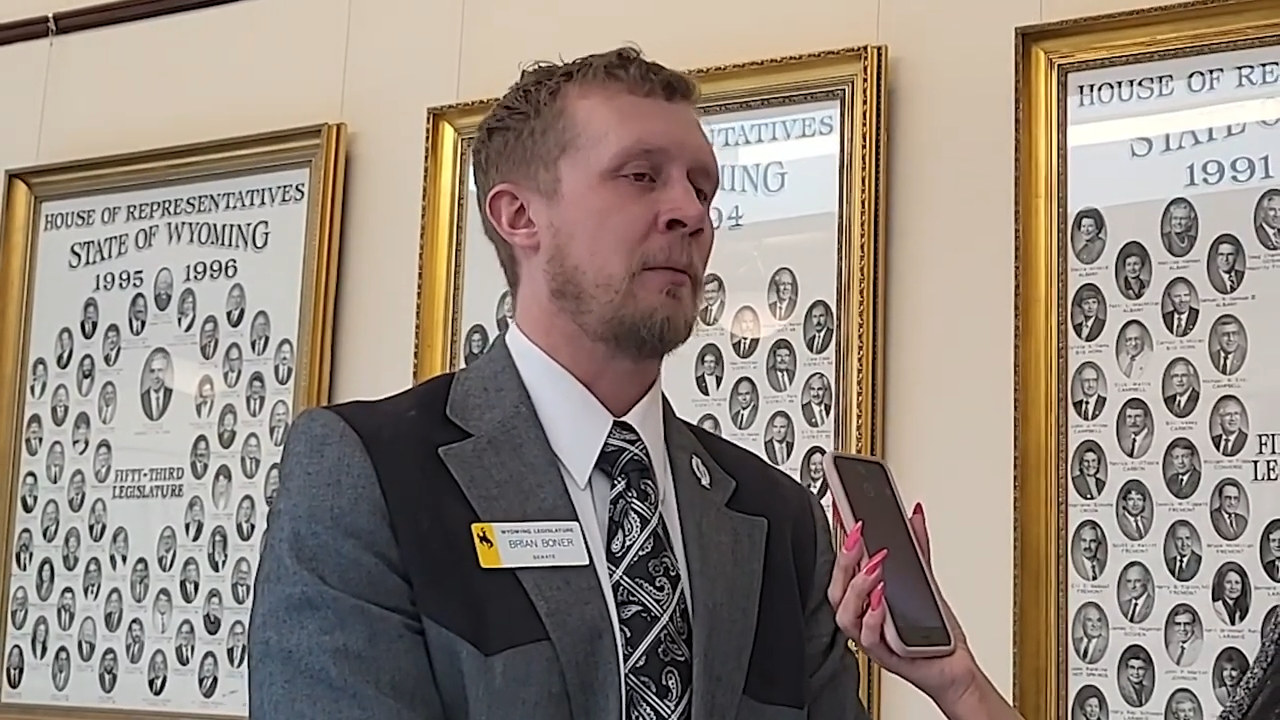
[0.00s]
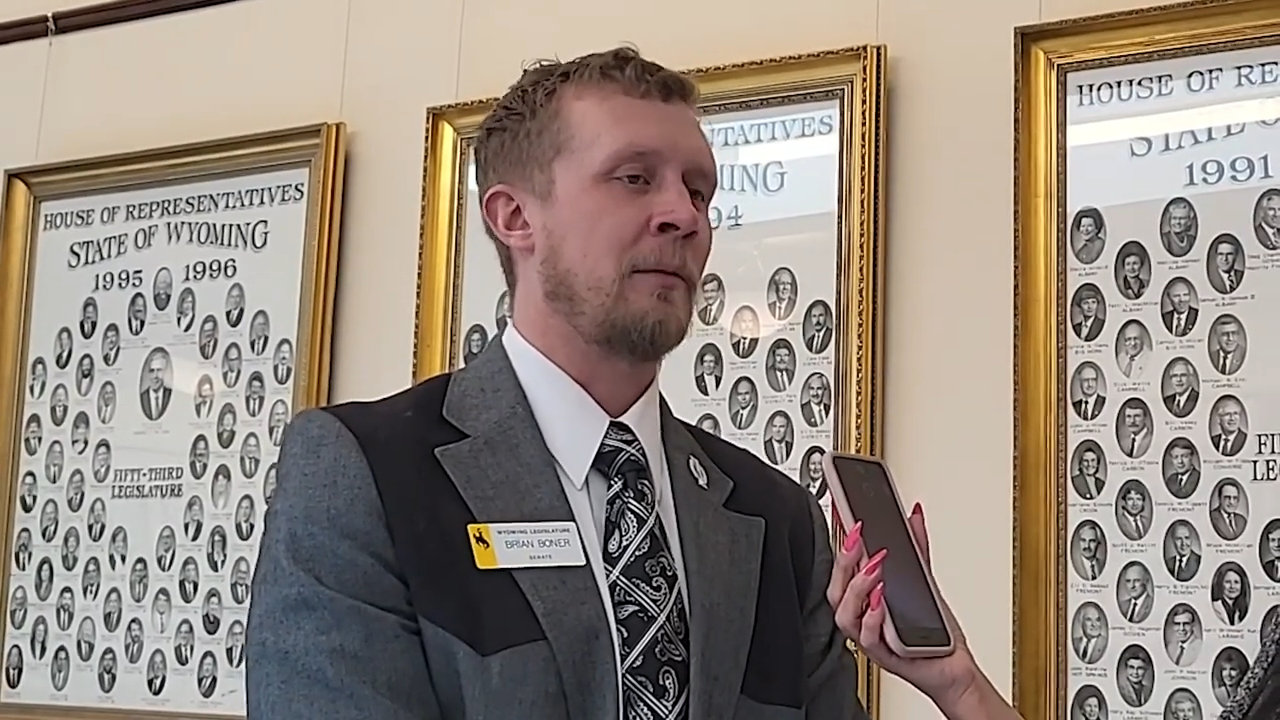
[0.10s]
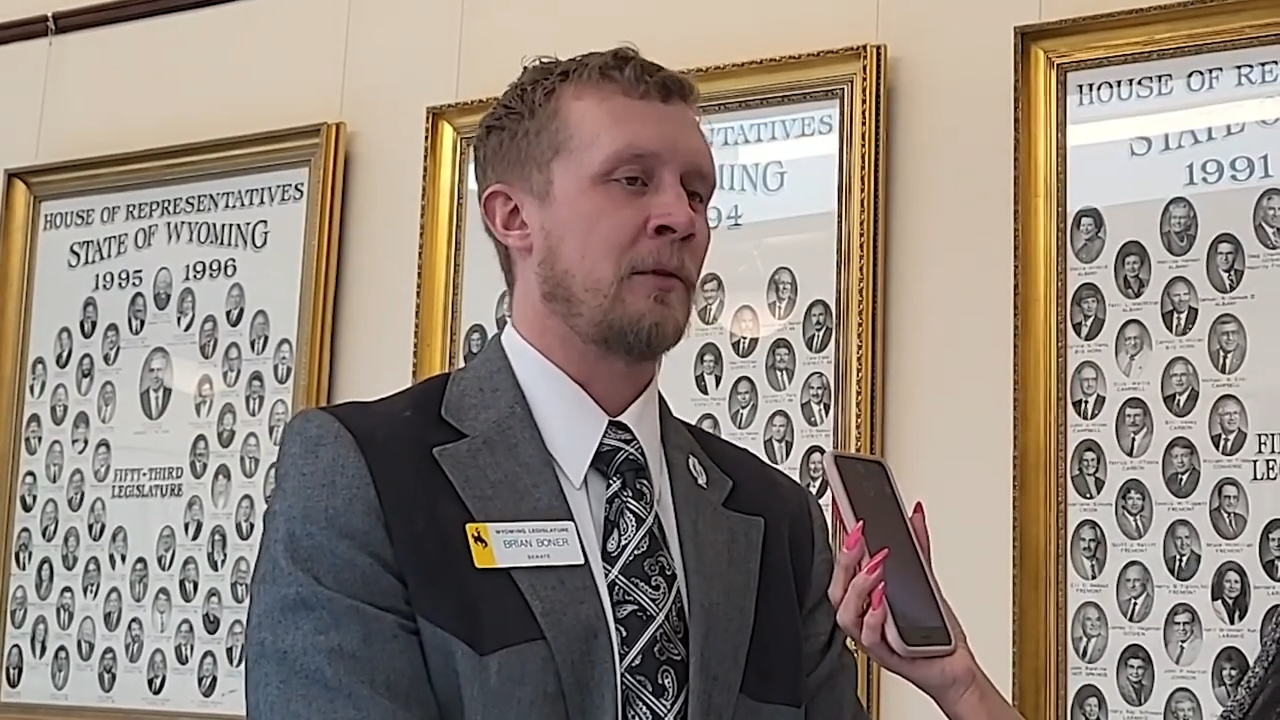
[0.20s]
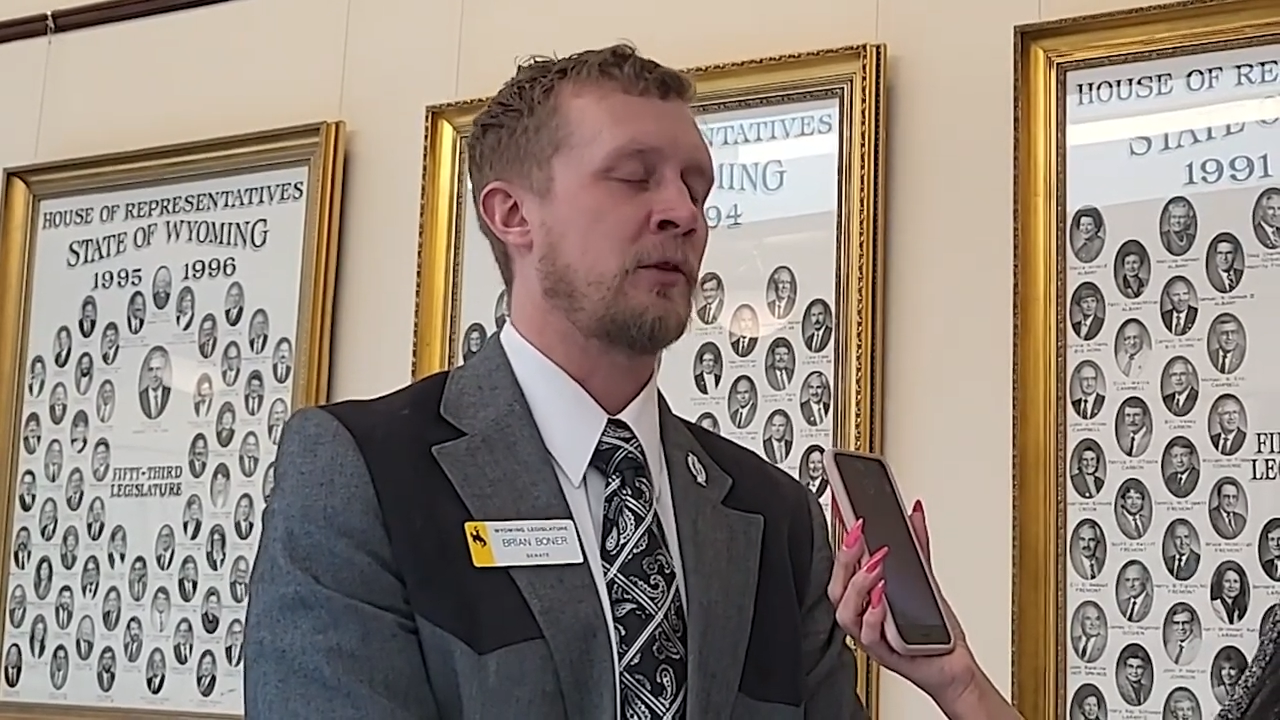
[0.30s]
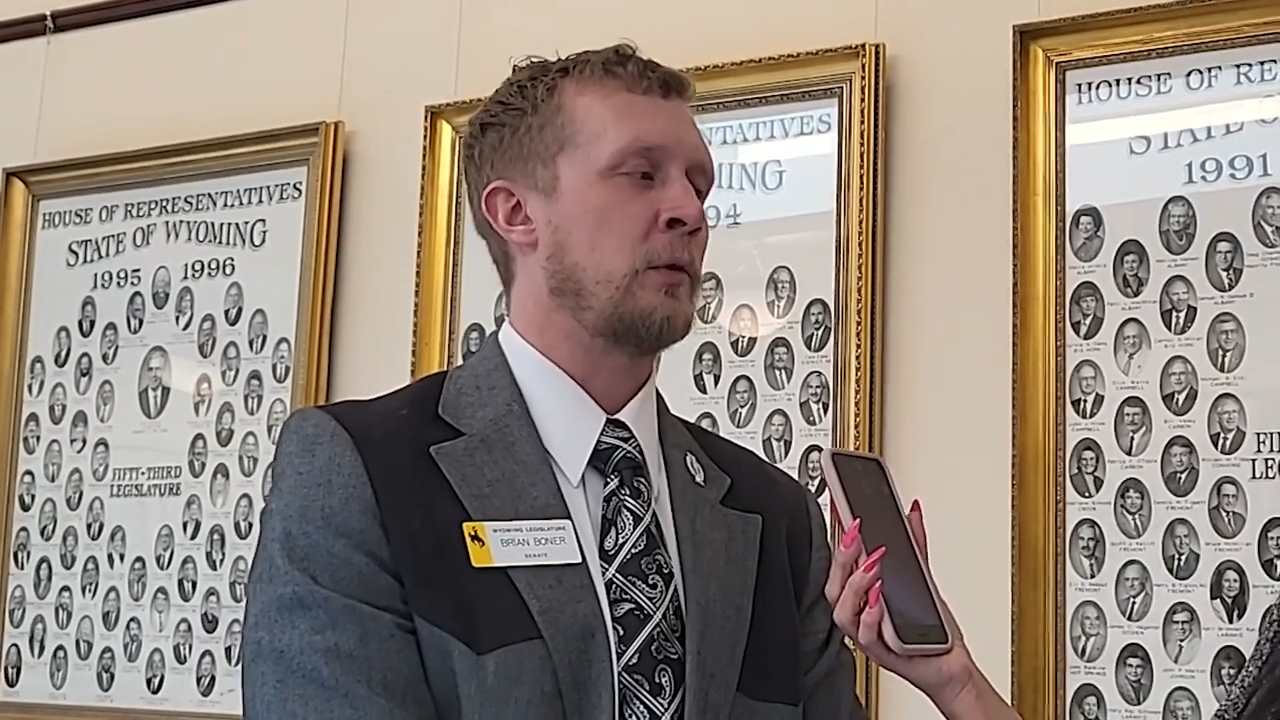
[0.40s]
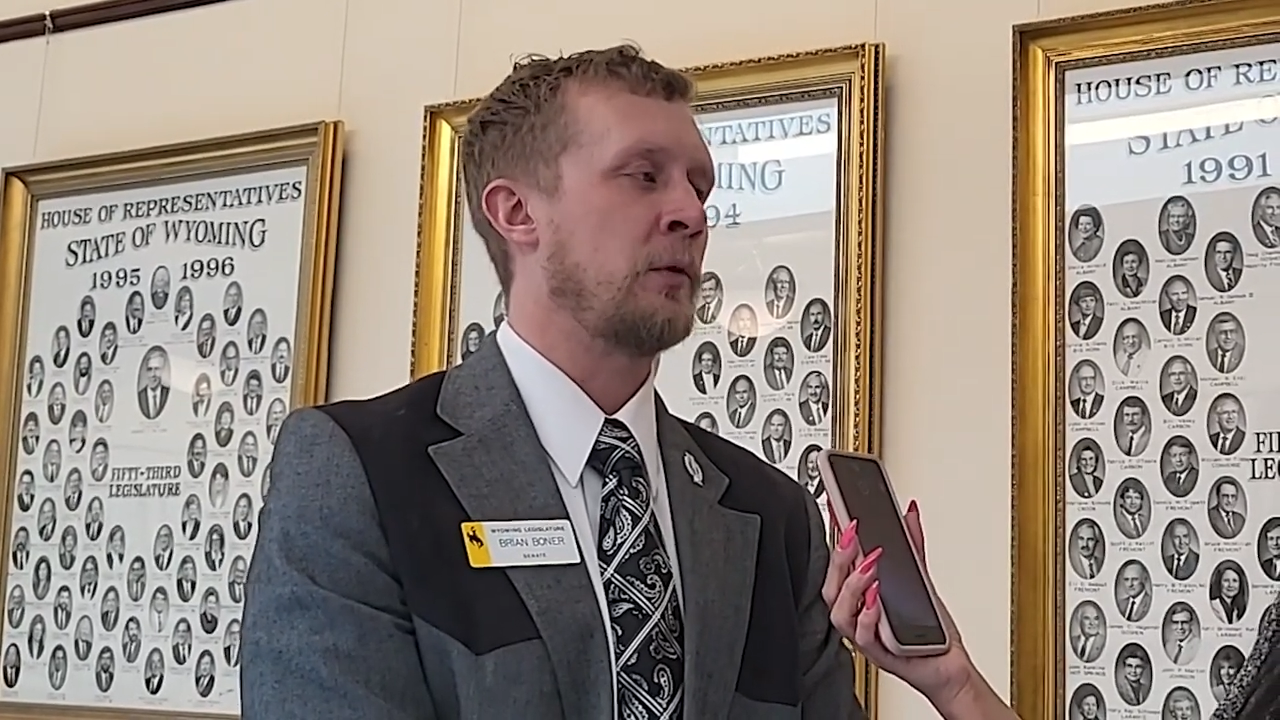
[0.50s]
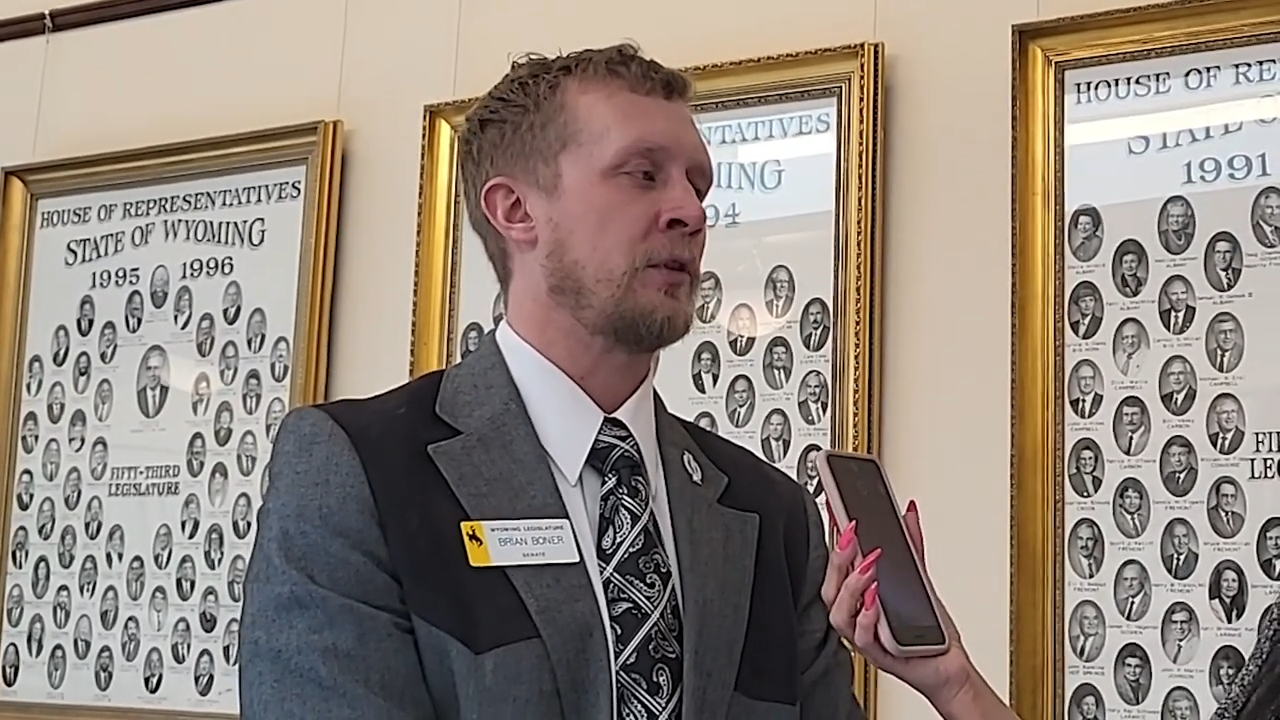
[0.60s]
public schools.